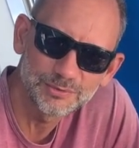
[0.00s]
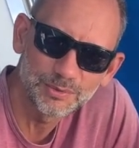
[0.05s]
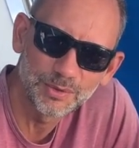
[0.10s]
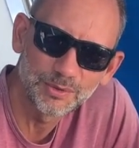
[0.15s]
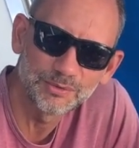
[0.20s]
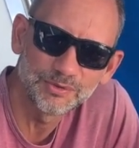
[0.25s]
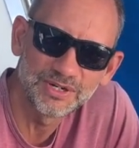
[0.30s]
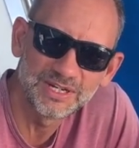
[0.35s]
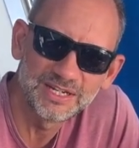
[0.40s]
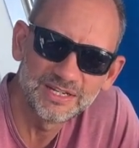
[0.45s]
we
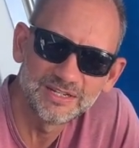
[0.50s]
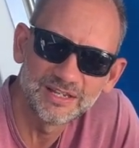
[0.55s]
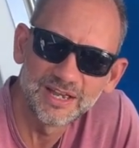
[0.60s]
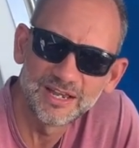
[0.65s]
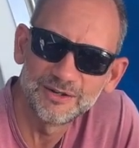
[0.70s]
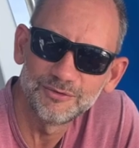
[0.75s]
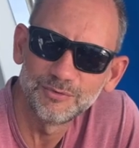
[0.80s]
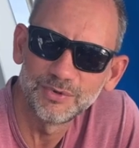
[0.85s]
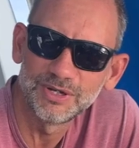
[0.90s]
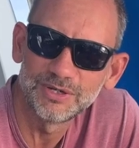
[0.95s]
already
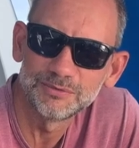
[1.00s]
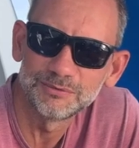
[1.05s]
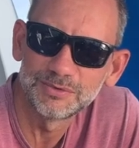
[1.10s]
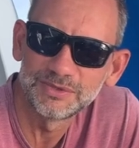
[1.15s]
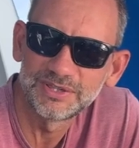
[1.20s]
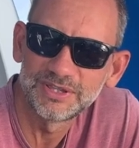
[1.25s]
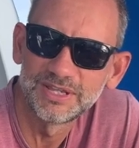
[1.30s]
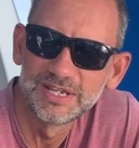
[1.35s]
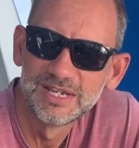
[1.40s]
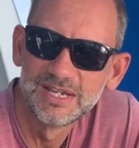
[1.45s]
done one
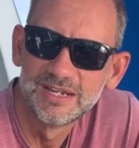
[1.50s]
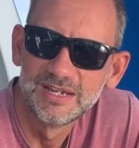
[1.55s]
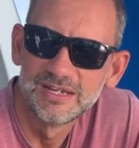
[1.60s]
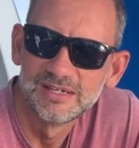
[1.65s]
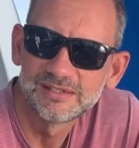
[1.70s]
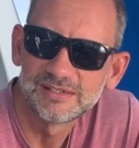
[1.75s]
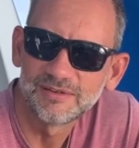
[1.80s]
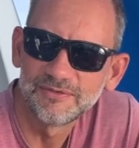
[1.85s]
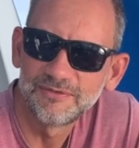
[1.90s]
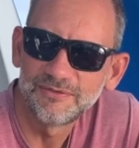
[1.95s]
with
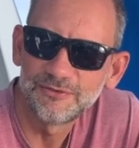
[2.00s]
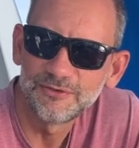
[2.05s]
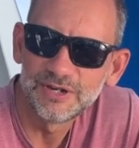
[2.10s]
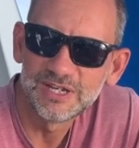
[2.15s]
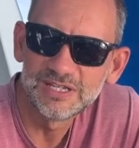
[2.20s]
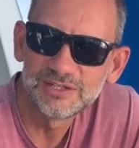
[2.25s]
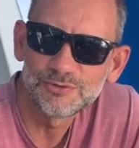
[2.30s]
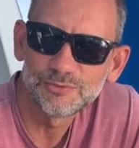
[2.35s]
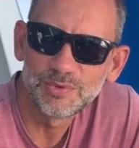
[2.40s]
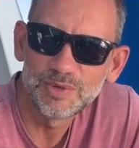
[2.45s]
some
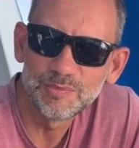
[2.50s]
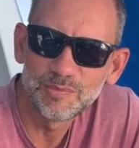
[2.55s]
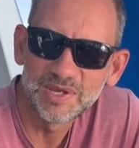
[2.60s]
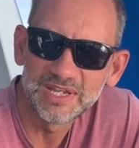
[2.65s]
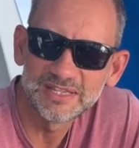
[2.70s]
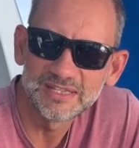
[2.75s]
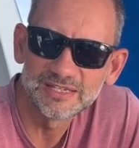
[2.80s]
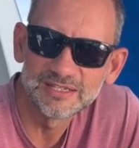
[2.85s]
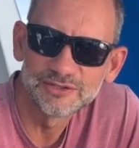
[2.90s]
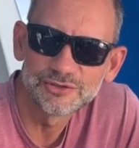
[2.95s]
friends we
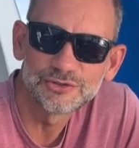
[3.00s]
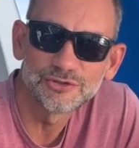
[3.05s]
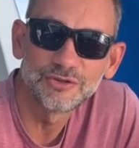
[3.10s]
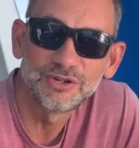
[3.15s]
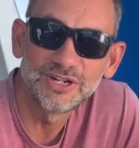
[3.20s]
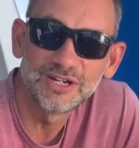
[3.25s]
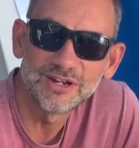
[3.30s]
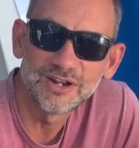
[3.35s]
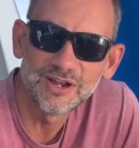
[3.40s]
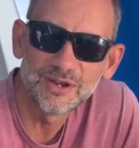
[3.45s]
met in
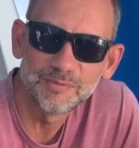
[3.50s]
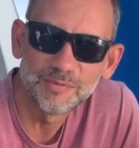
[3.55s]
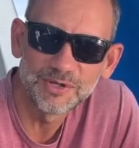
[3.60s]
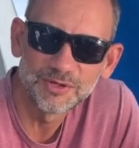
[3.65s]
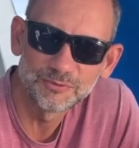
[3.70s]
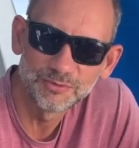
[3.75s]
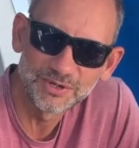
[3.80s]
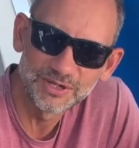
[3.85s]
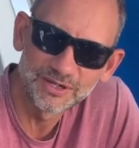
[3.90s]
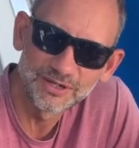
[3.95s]
Suriname
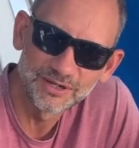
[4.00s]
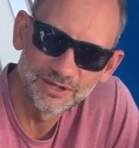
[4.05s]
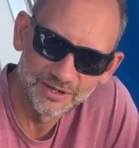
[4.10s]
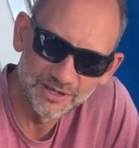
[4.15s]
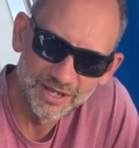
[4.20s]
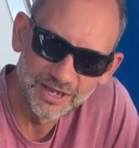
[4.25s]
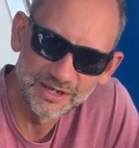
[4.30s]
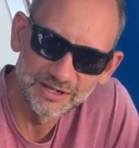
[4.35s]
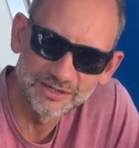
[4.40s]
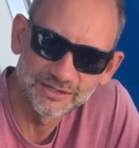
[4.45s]
and we
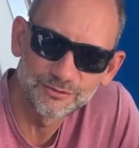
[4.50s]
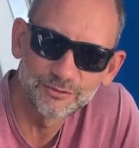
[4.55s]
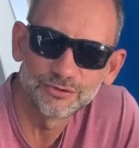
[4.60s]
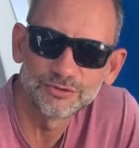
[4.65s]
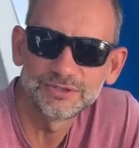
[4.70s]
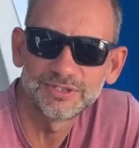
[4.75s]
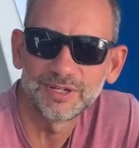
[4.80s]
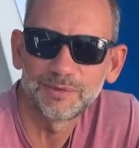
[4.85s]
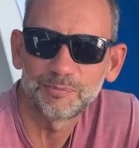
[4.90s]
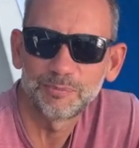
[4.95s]
uh,
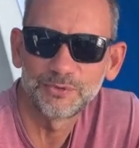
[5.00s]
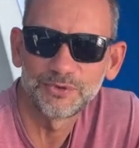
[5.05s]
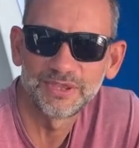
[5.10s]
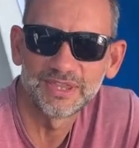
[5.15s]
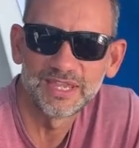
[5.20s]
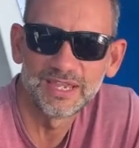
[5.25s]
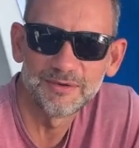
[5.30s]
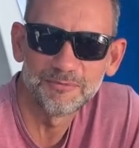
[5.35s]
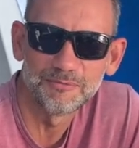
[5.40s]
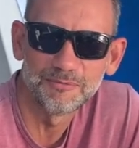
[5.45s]
caught up with
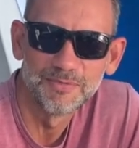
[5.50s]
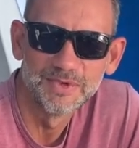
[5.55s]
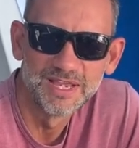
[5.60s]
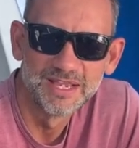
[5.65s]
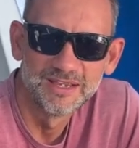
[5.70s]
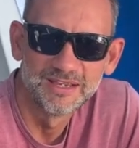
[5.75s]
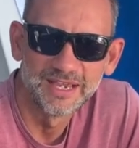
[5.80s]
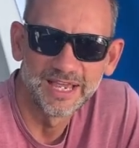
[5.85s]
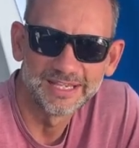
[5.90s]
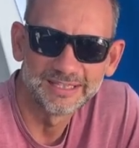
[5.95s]
them
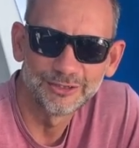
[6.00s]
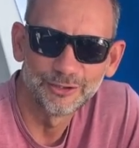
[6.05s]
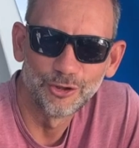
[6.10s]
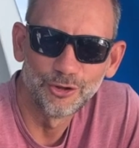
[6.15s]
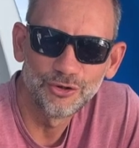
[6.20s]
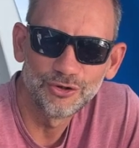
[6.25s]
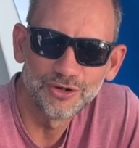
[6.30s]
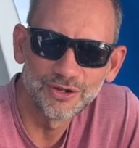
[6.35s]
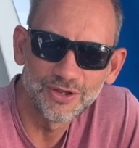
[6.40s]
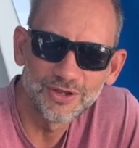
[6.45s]
at
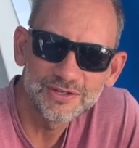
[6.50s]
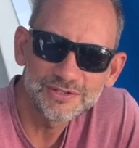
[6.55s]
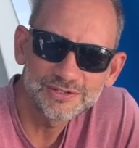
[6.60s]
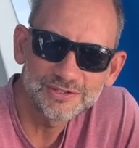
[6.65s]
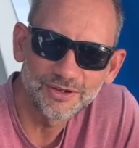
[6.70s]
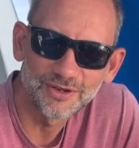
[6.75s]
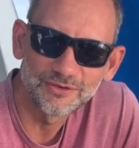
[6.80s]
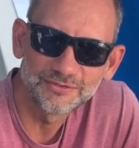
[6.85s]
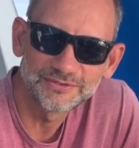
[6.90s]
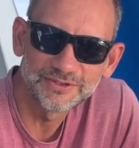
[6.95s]
long last,
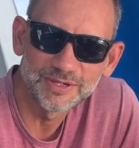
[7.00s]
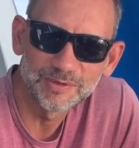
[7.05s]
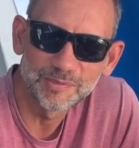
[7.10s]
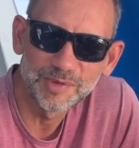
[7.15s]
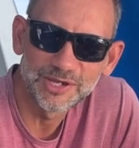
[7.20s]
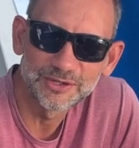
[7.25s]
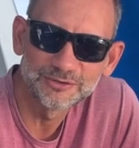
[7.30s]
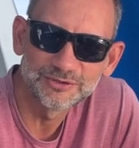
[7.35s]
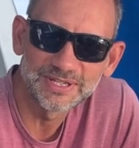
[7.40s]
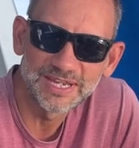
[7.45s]
after
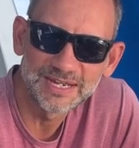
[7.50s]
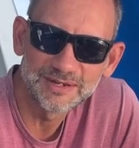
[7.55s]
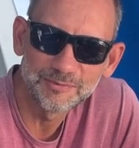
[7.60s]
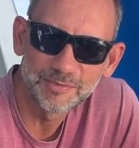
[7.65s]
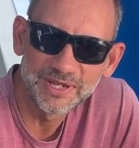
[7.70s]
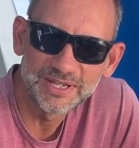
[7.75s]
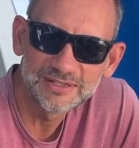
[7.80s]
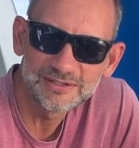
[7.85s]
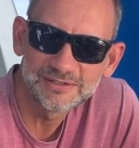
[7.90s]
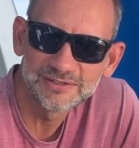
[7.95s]
about 10
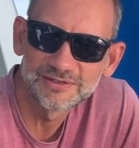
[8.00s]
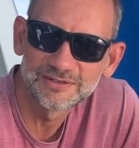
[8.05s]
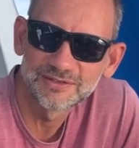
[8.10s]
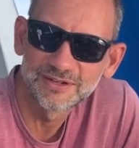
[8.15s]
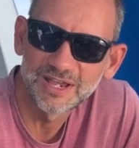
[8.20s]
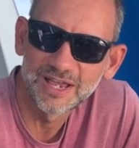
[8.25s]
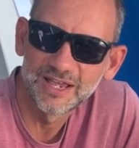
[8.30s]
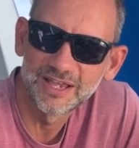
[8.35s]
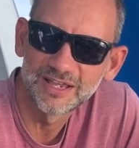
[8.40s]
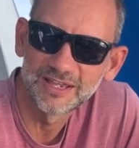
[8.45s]
months,
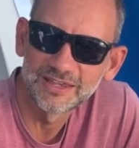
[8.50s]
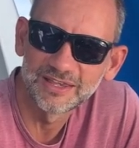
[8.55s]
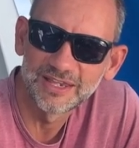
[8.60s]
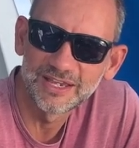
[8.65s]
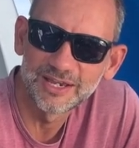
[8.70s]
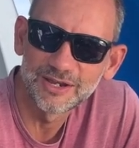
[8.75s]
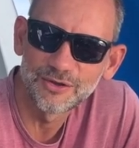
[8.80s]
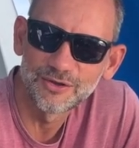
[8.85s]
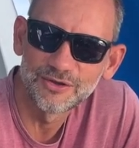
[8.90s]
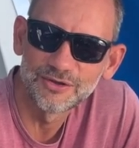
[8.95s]
uh,
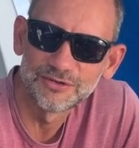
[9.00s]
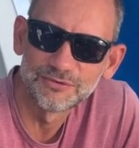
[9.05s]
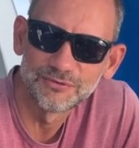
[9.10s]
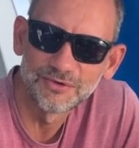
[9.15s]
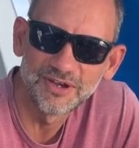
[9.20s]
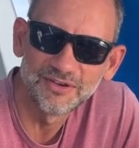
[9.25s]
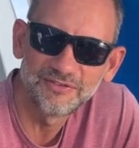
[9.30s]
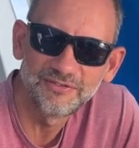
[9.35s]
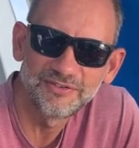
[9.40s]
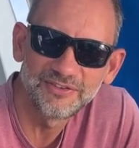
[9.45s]
they on
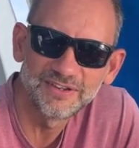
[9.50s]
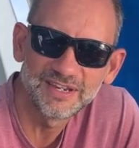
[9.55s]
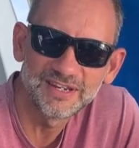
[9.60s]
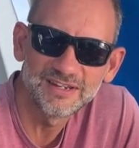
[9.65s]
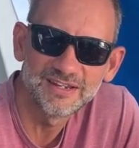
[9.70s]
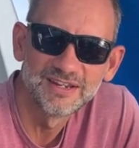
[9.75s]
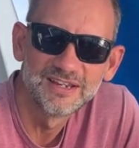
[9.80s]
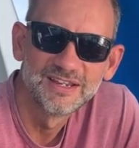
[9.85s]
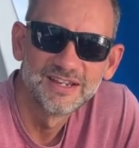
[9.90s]
Ruffian,